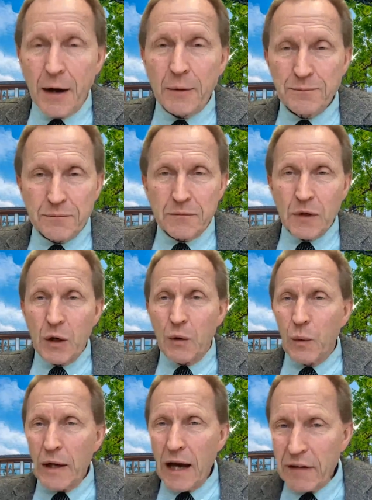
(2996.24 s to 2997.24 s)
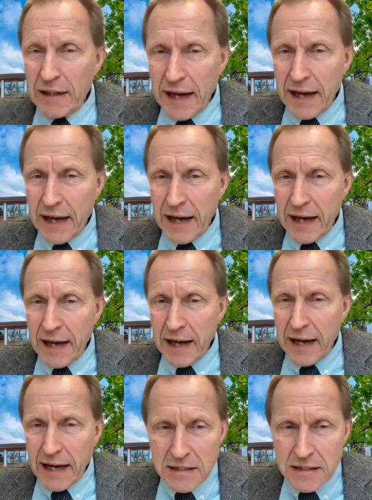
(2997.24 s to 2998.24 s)
Now, we have a
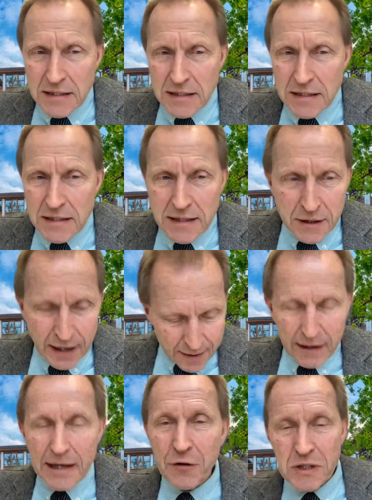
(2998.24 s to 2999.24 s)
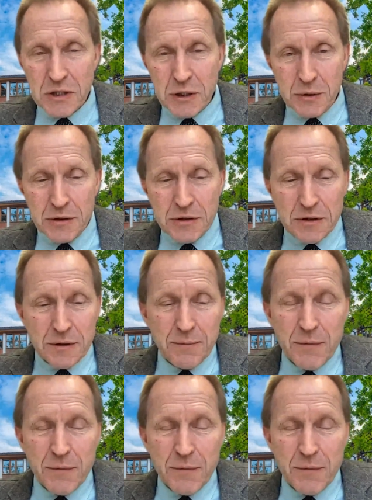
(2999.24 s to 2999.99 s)
guest here today. It's a former